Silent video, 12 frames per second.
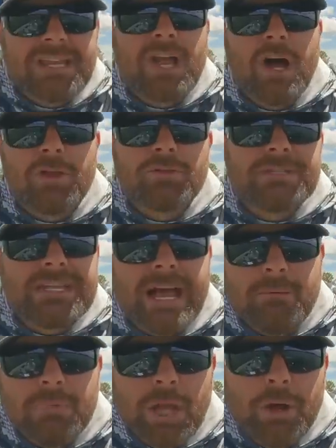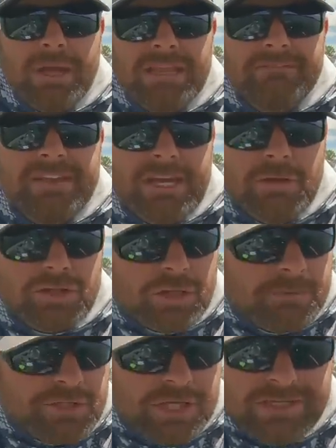and colors down below in the video
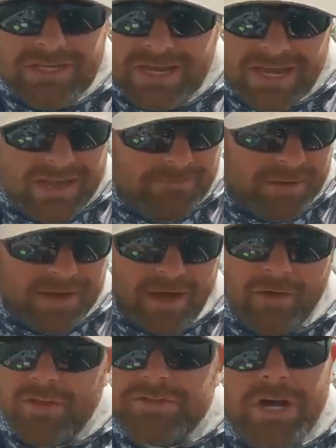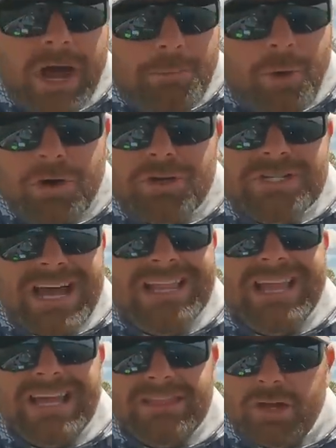description. But on the top waters, I
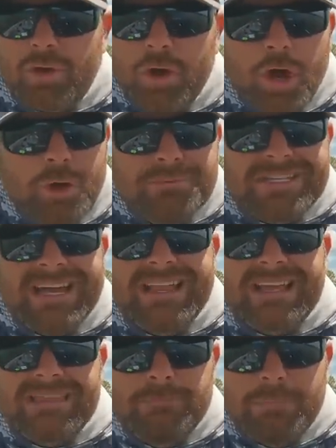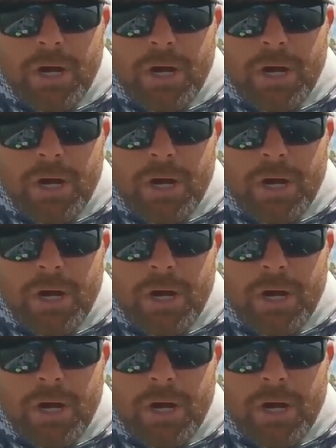like the chromes, I like the